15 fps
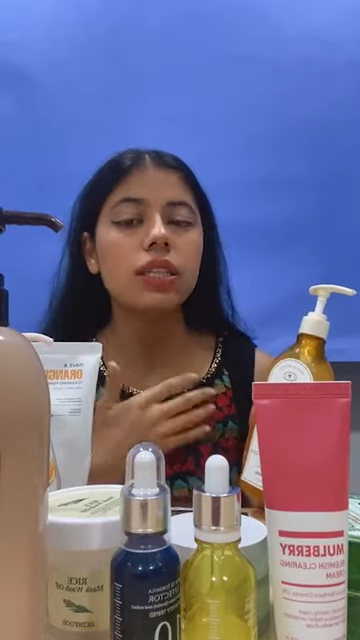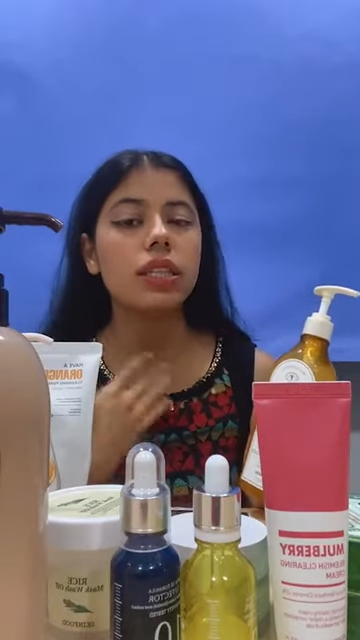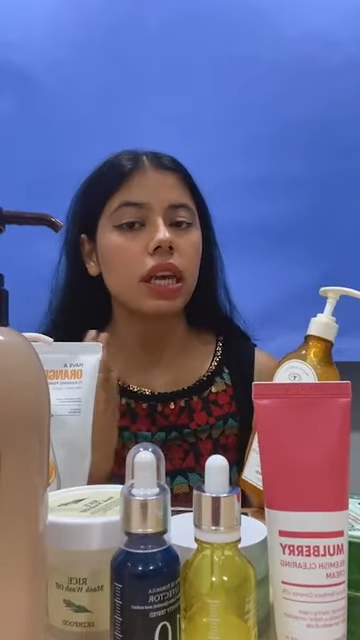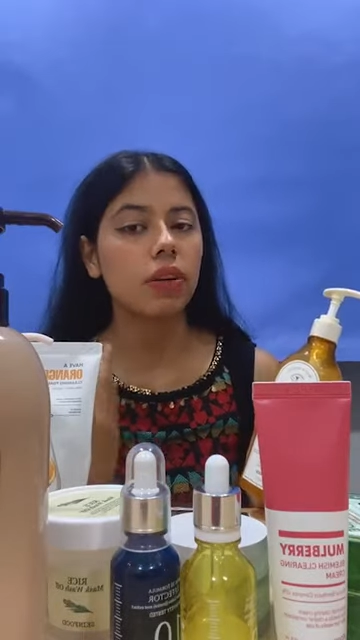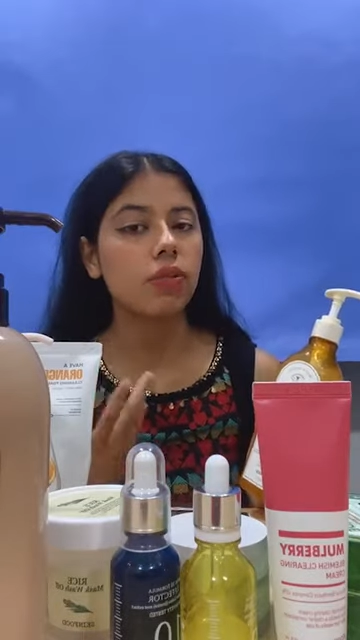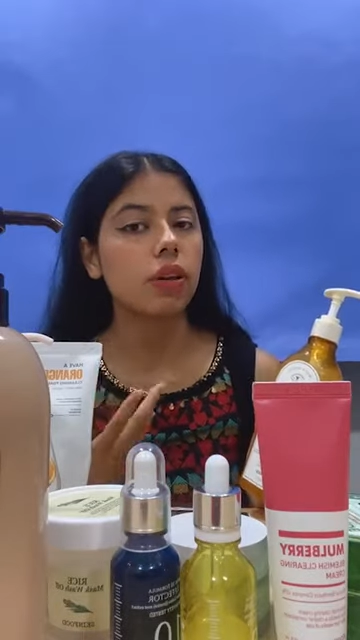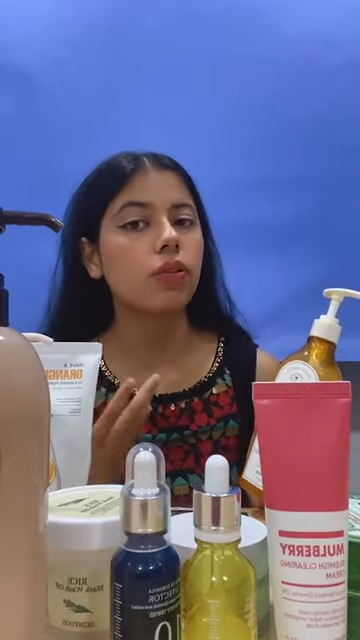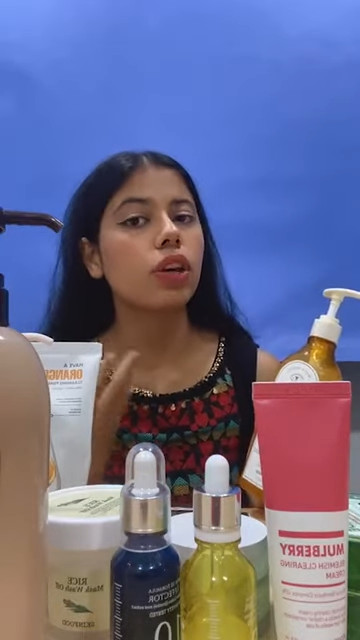the
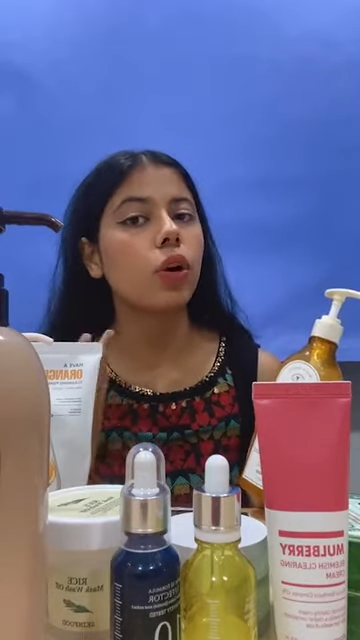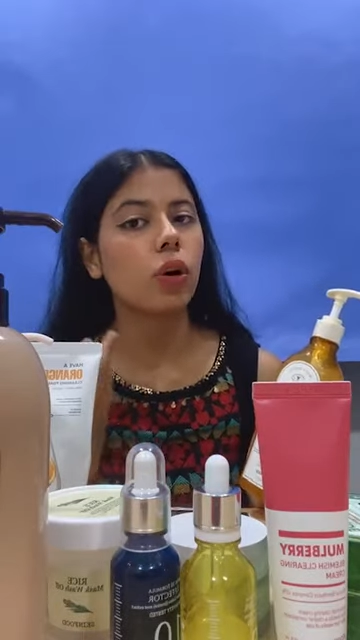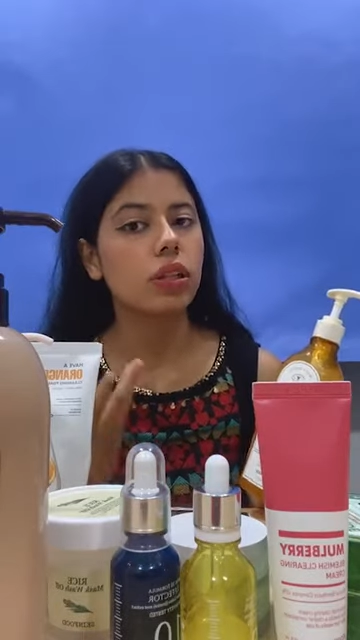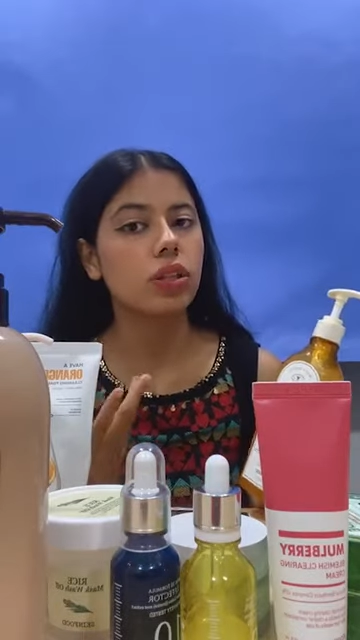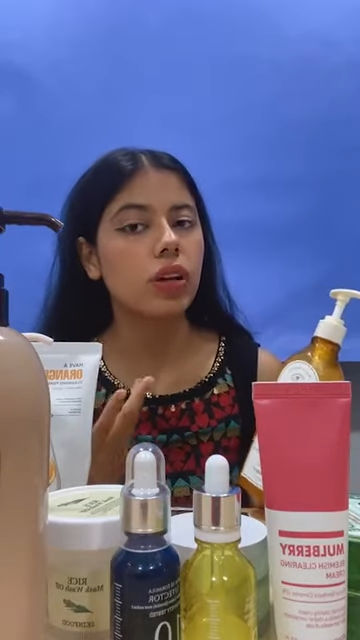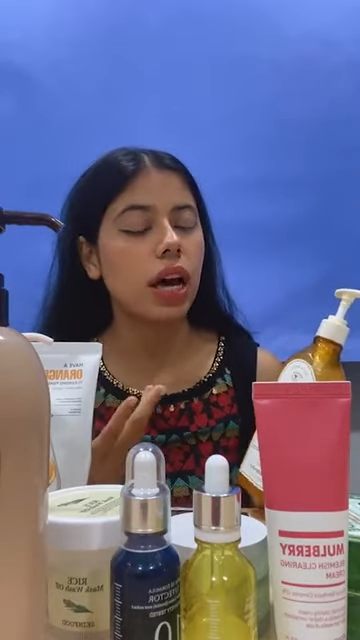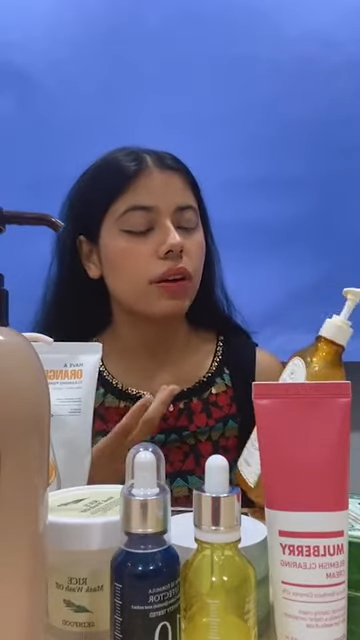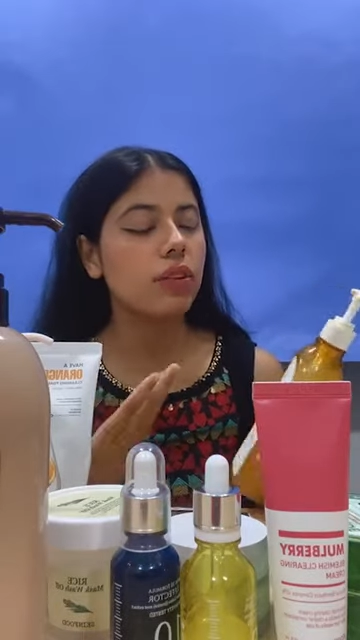same way we
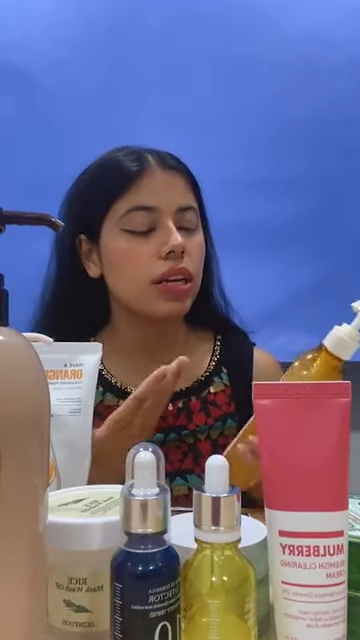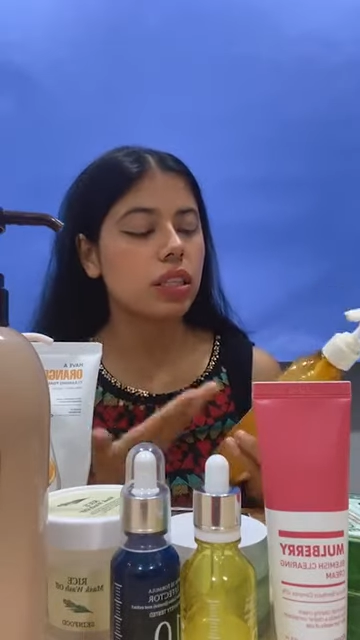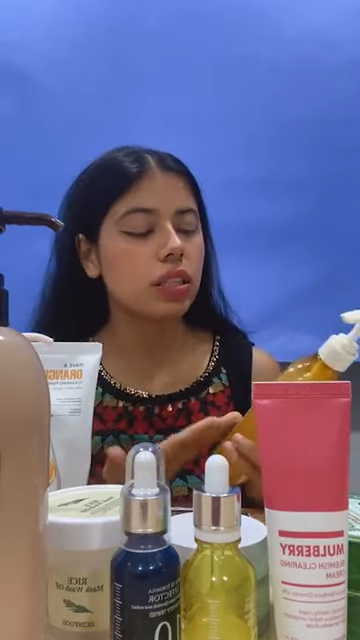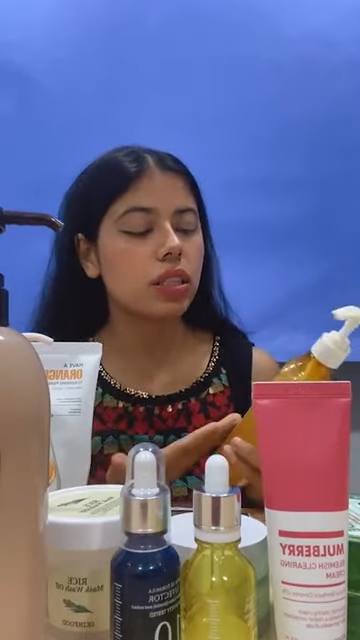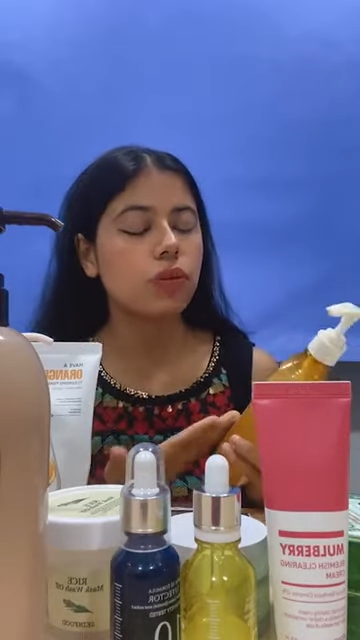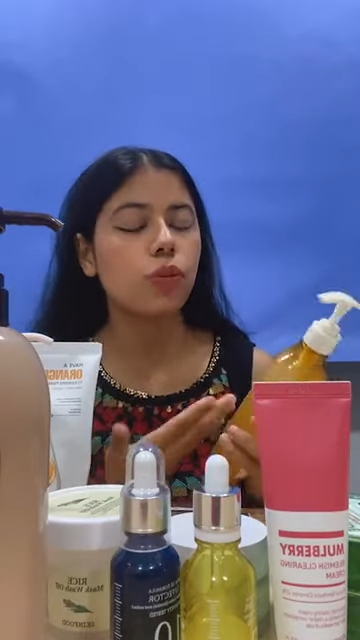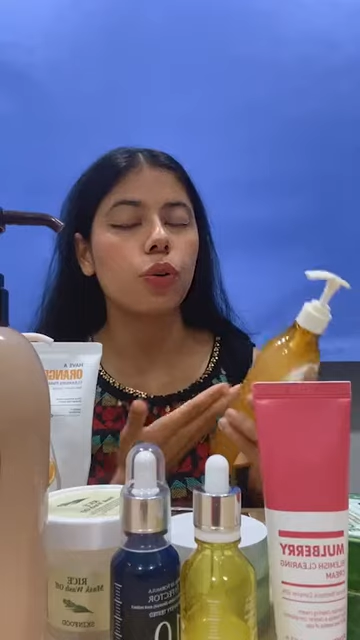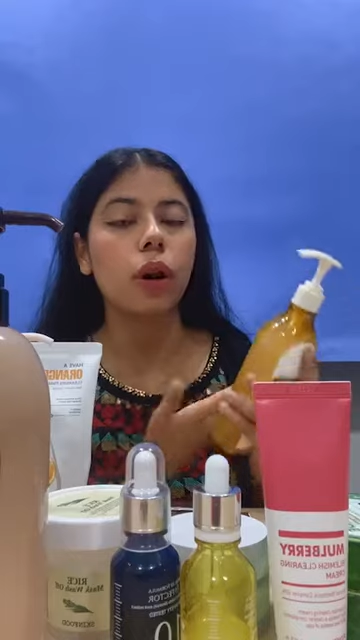also have
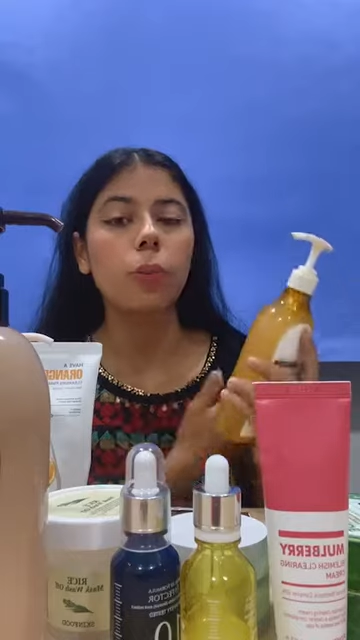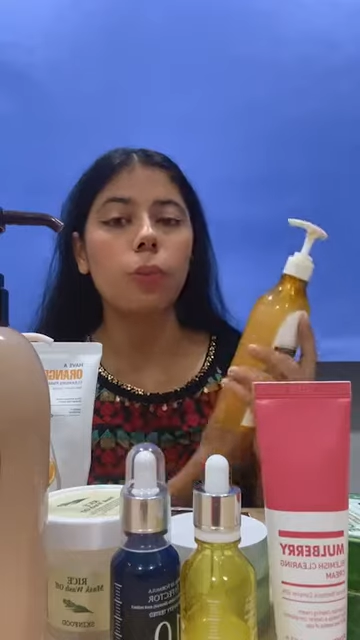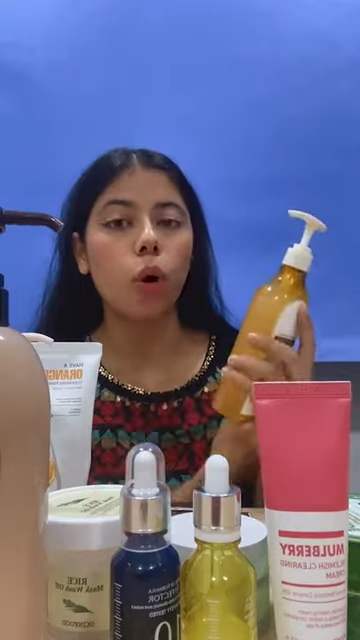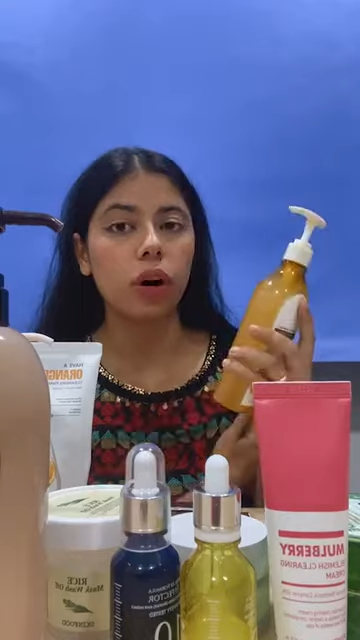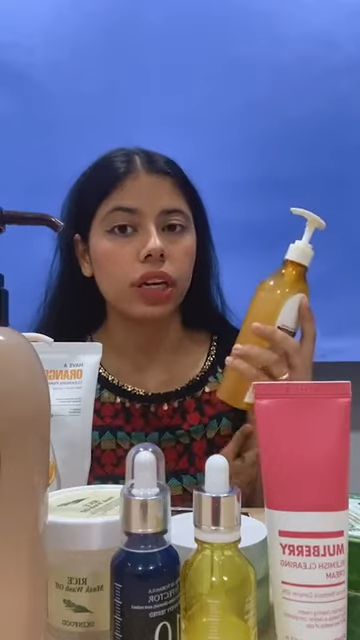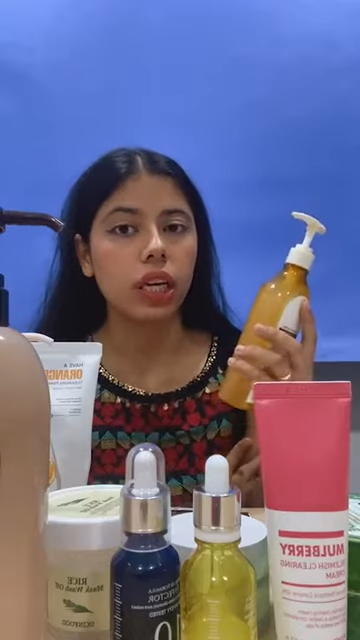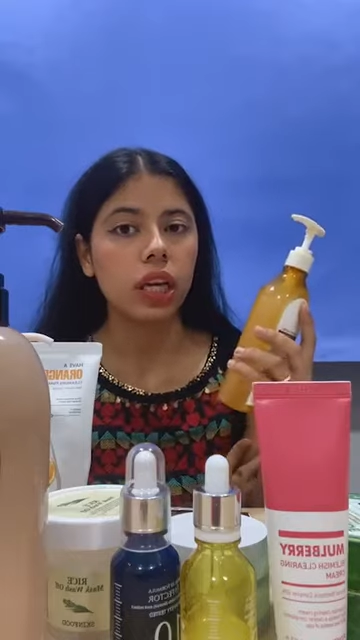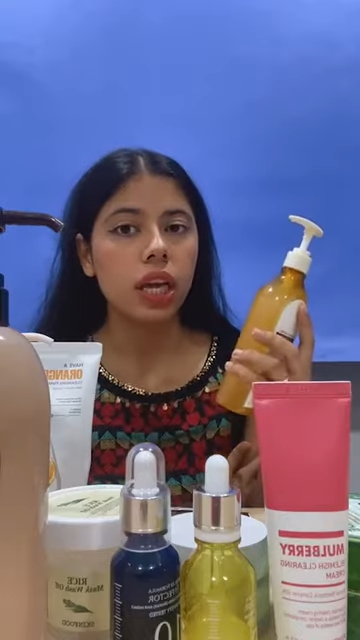essence for our
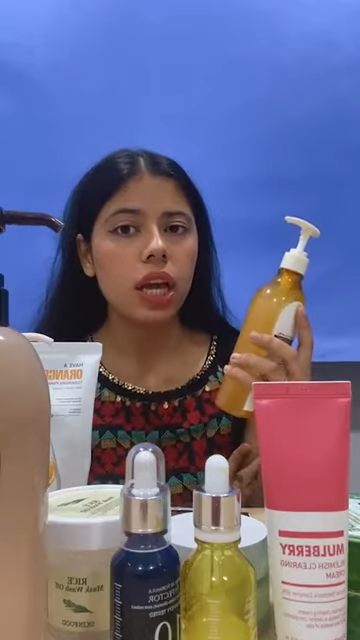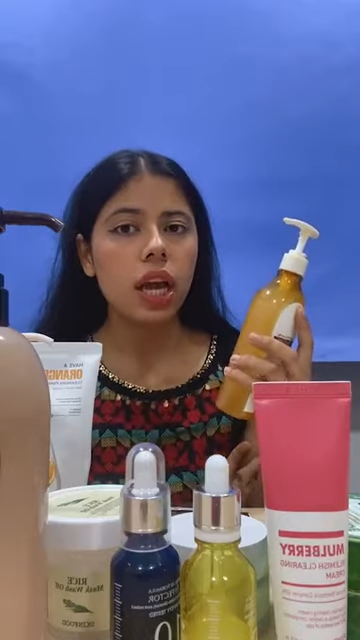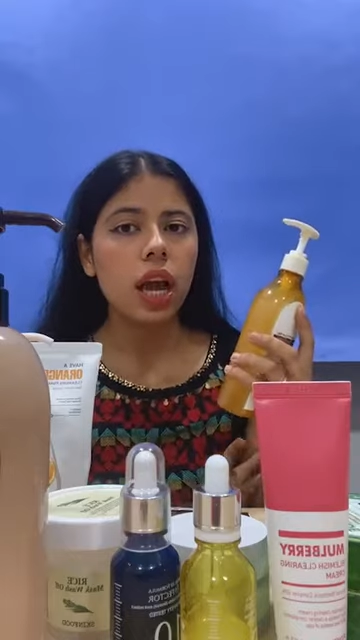body.